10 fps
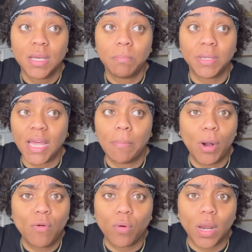but they
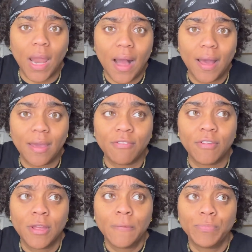both were alive,
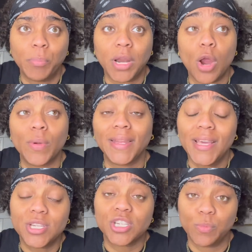but our
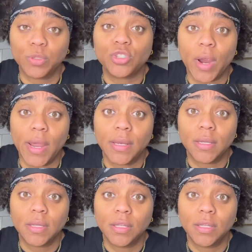relationship was strained.